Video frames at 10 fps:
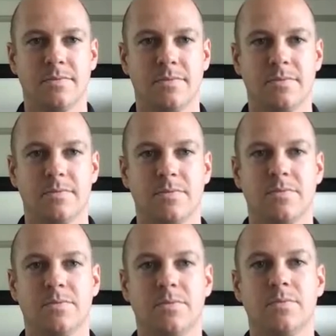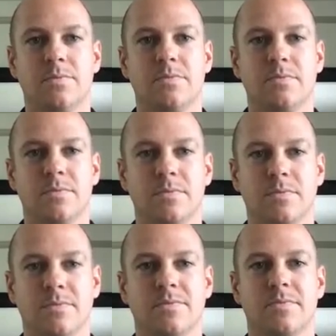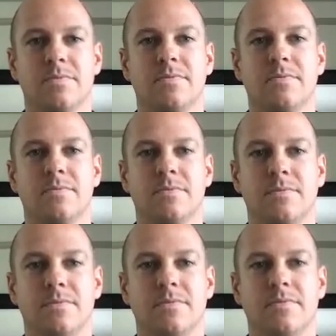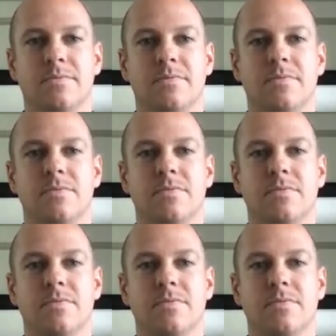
(silent)